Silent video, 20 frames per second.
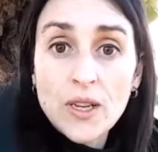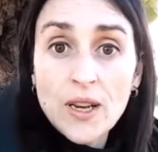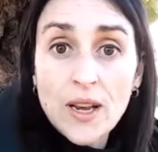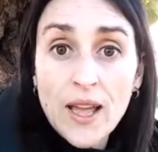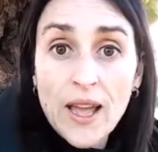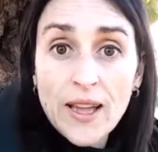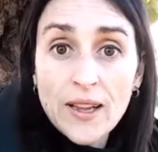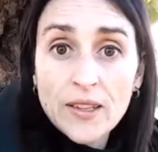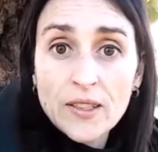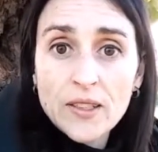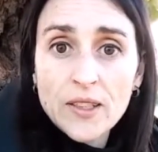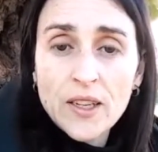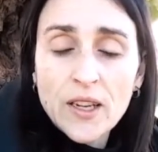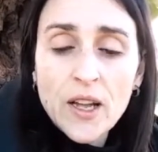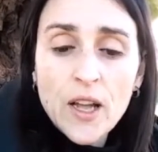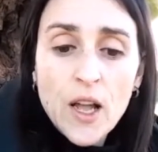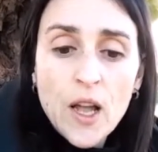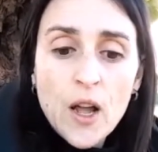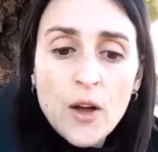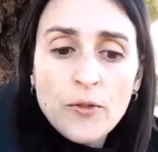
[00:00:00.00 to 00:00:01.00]
in length,
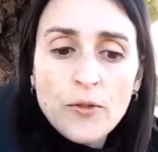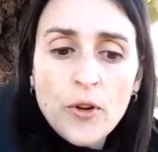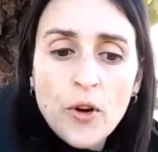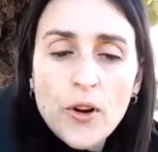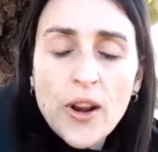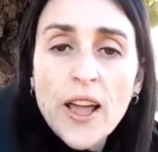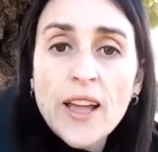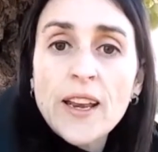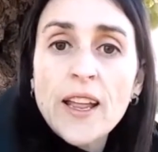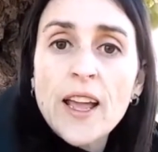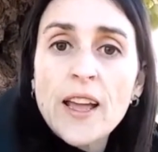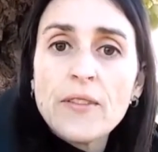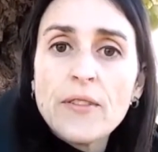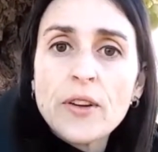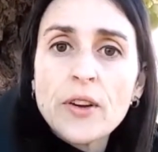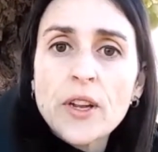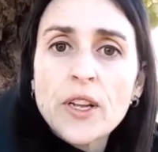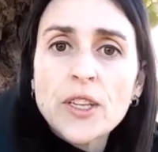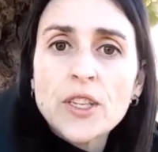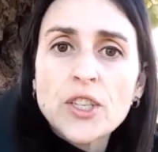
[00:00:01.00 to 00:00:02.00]
for an
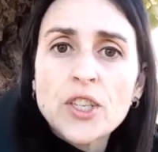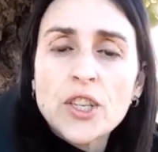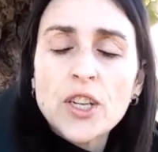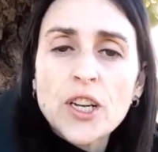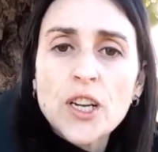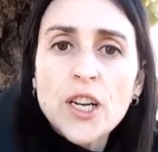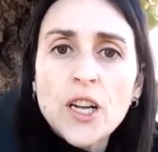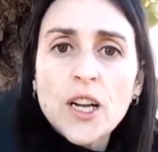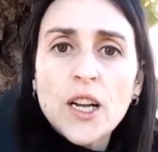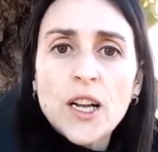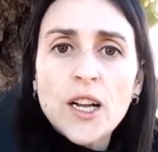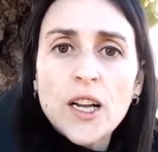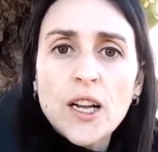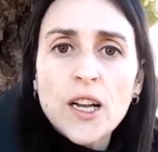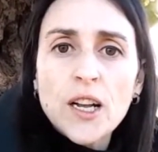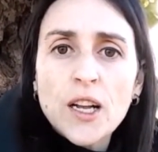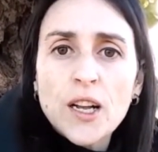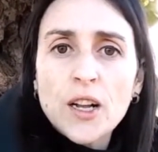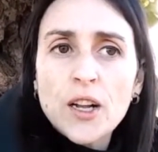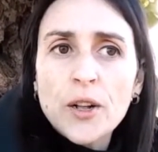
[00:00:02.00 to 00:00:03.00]
average
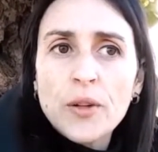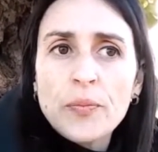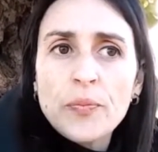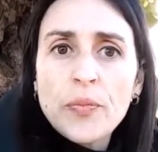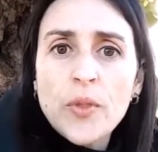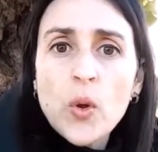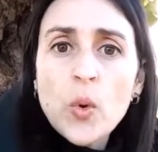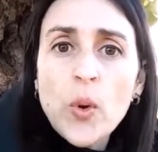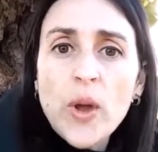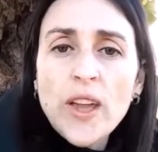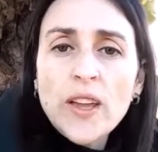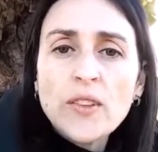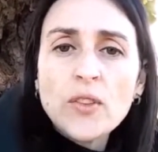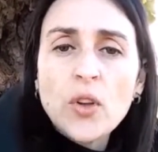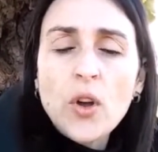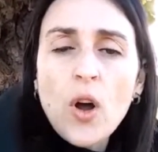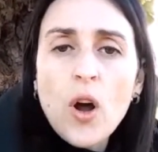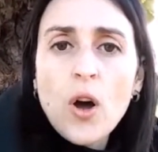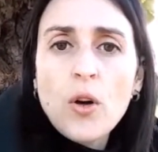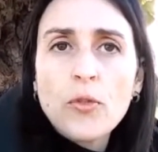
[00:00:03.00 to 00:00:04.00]

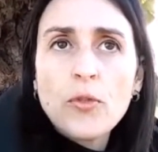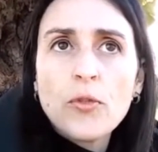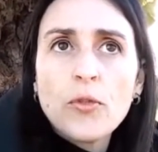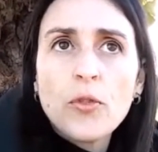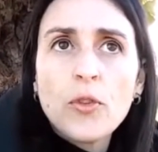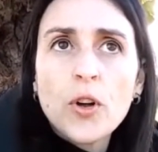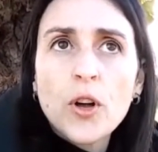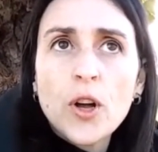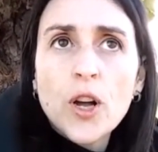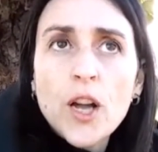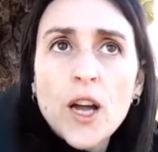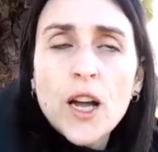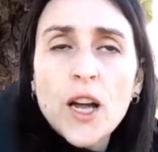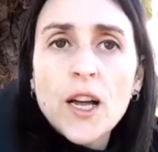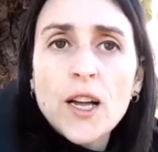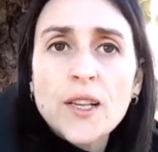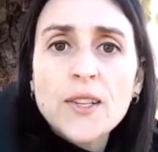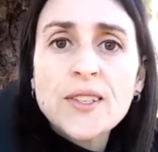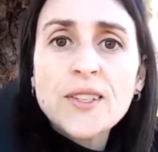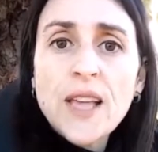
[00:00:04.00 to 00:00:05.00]
weight of
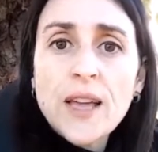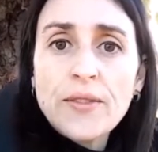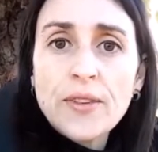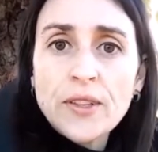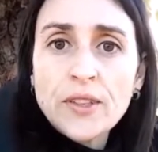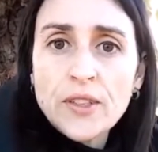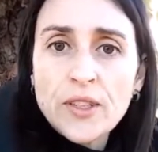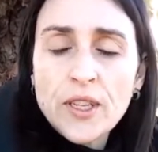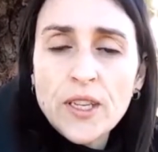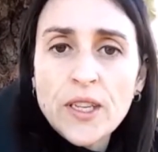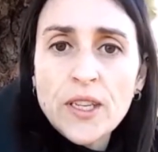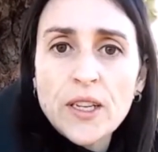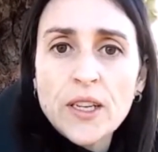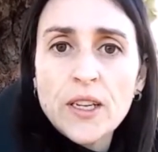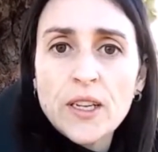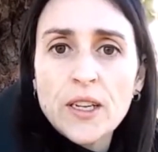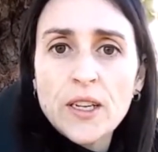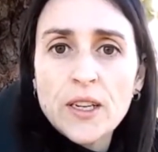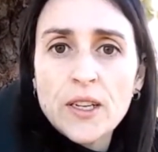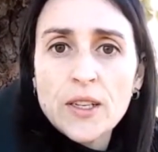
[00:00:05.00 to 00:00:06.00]
70
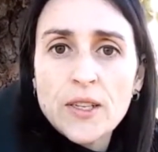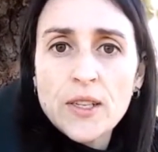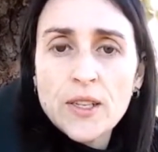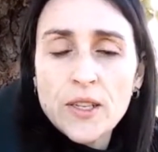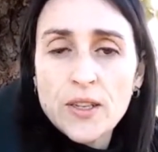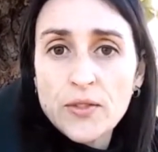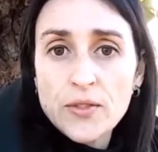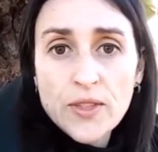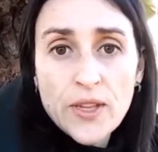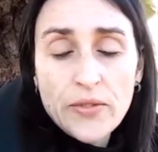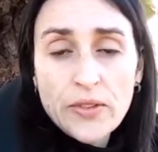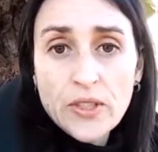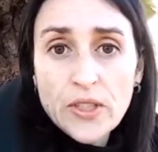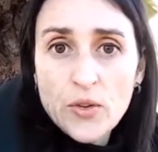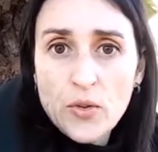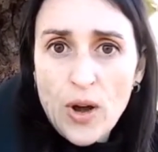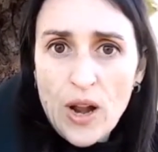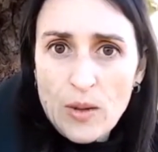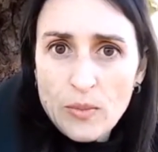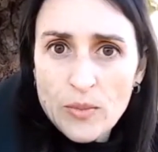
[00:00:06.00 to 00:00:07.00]

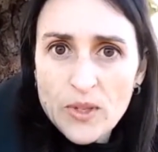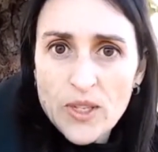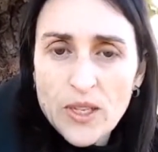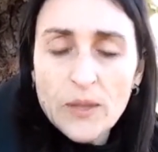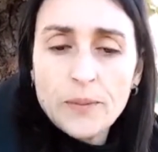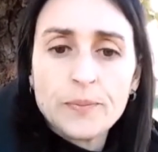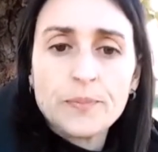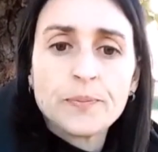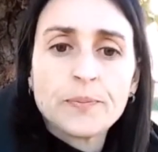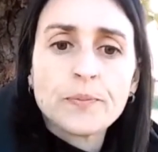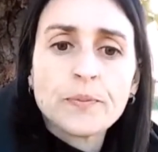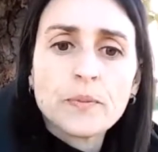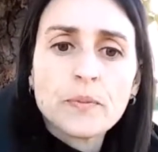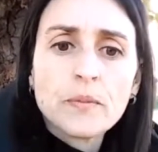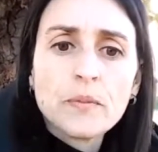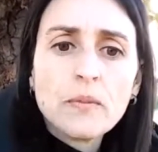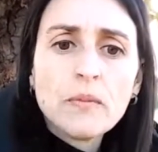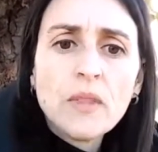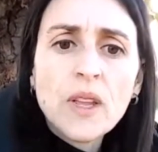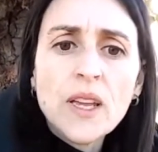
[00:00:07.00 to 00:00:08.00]
grams.
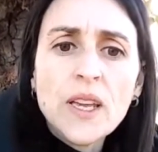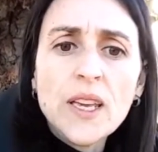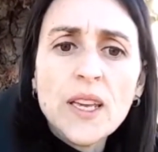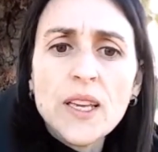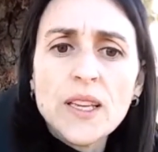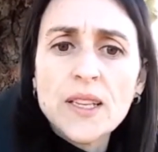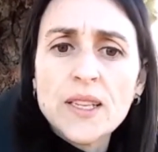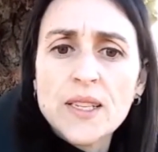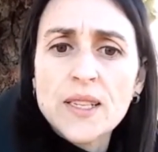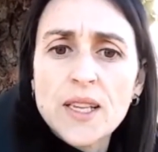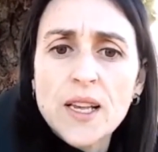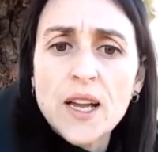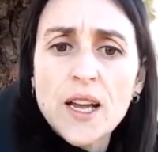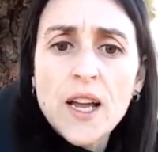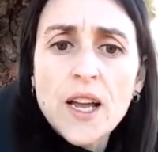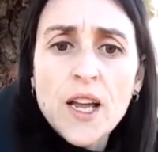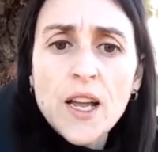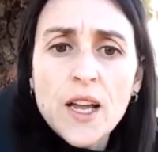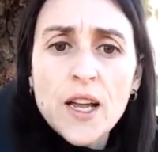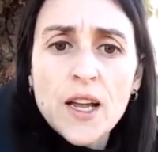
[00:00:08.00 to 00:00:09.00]
He is
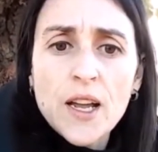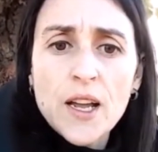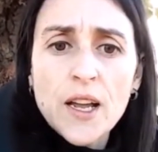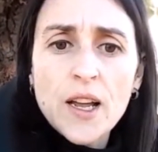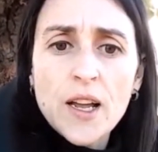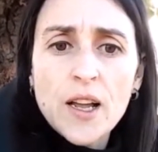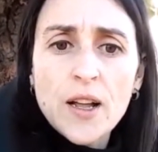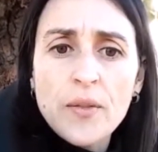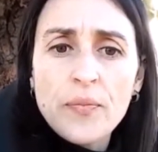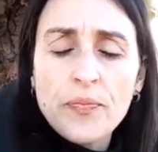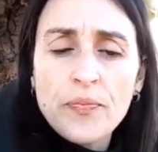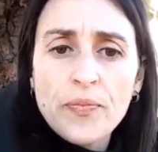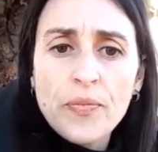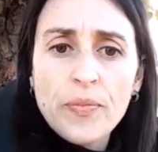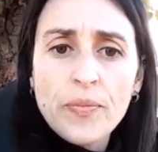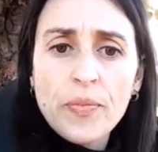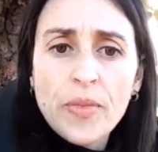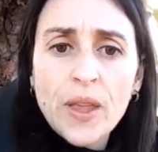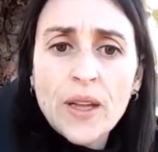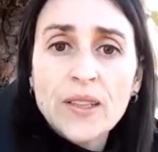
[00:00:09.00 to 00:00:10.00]

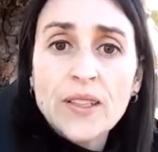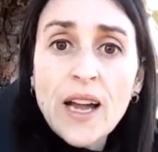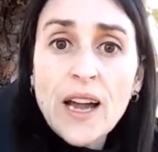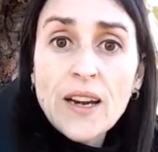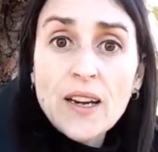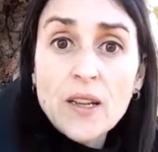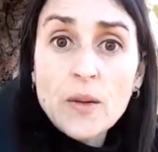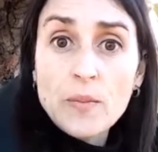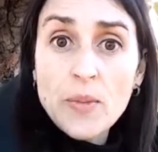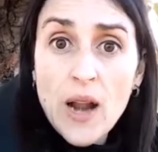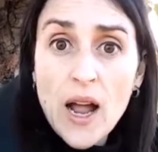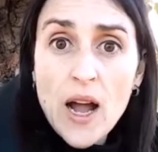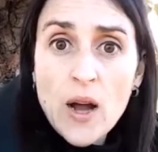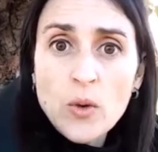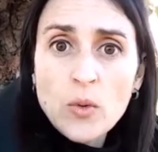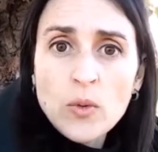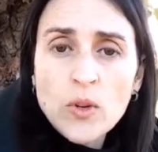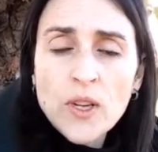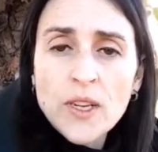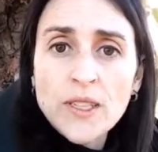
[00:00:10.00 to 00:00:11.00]
dark
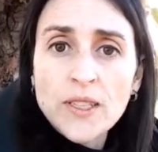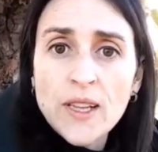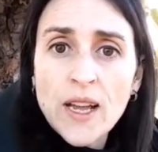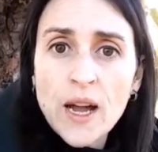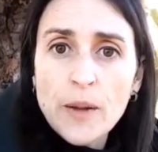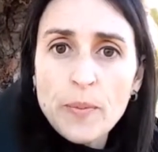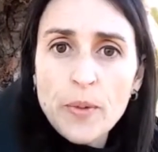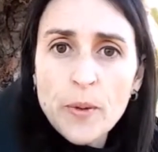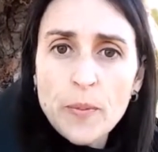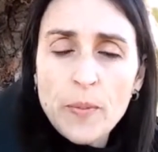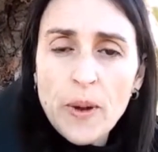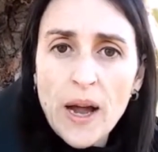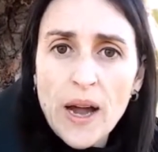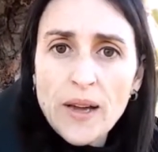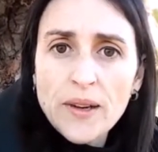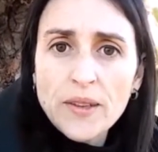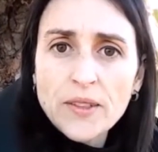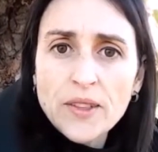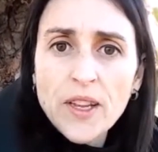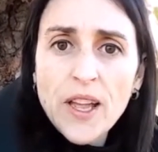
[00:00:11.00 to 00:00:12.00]
brown in the upper
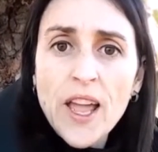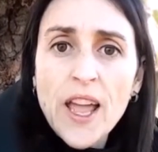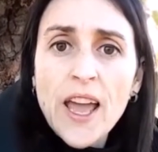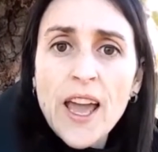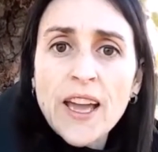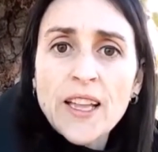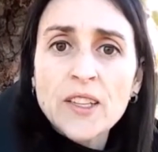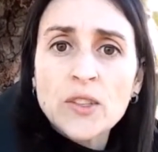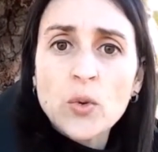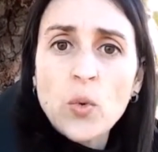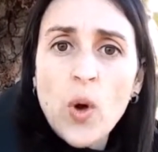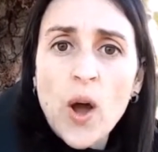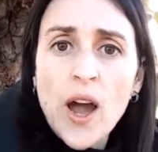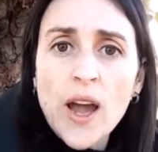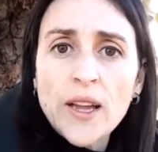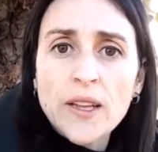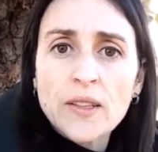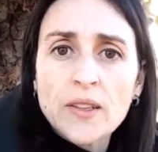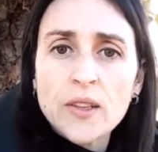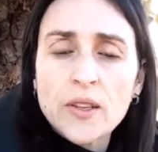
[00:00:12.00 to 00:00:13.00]
part and
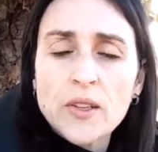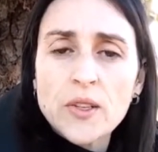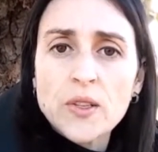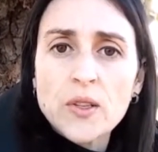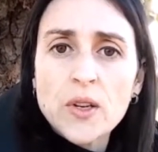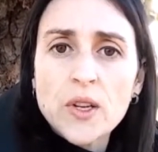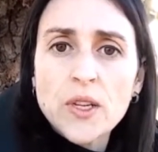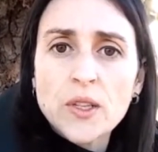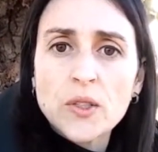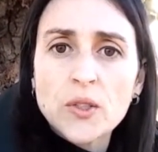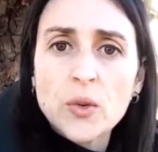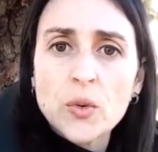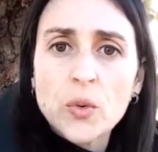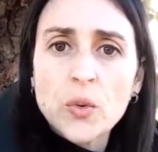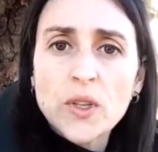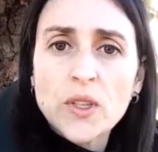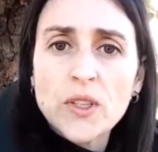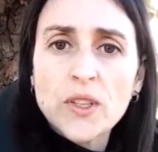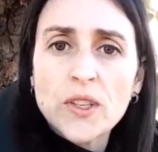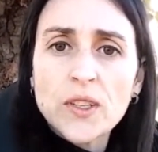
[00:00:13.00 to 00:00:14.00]
white streaked
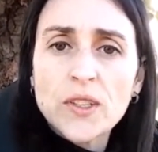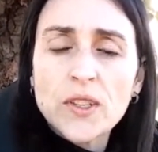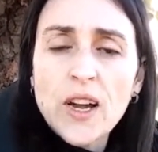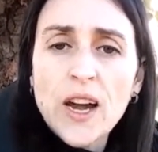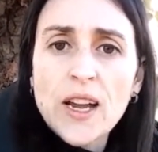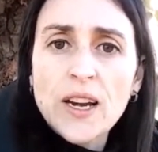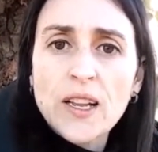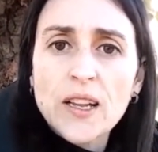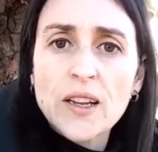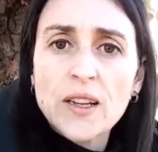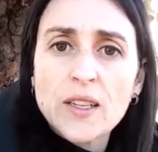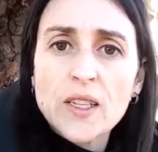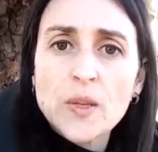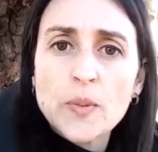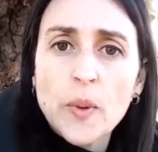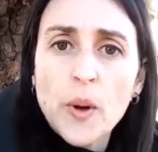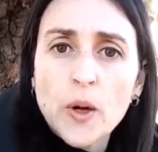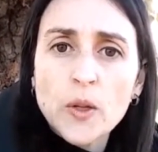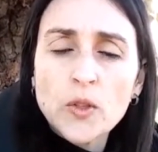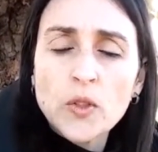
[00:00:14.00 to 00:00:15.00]
with dark
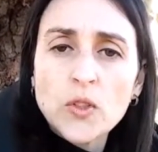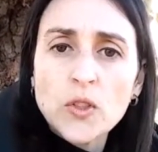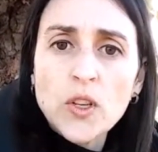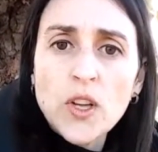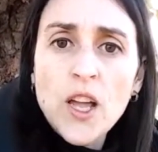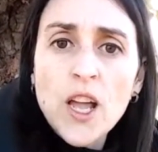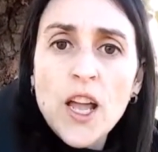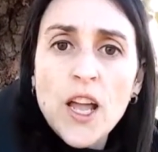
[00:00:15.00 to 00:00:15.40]
spot